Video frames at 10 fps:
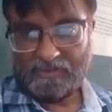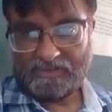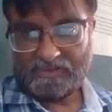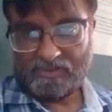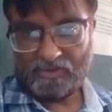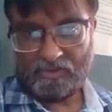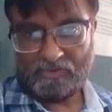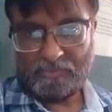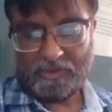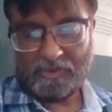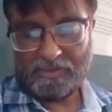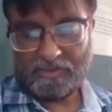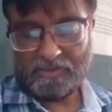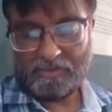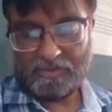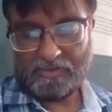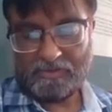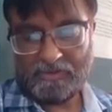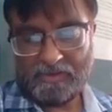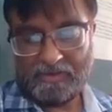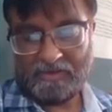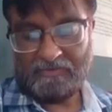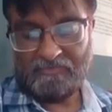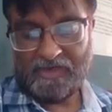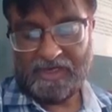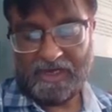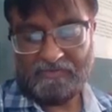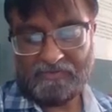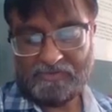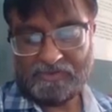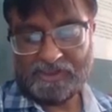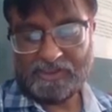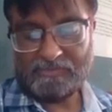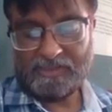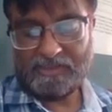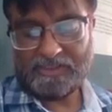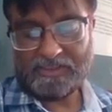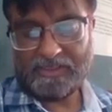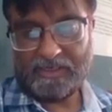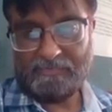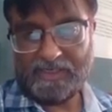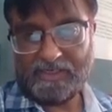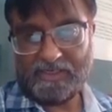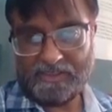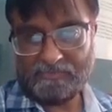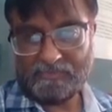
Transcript: so uh, if we have to determine it chemically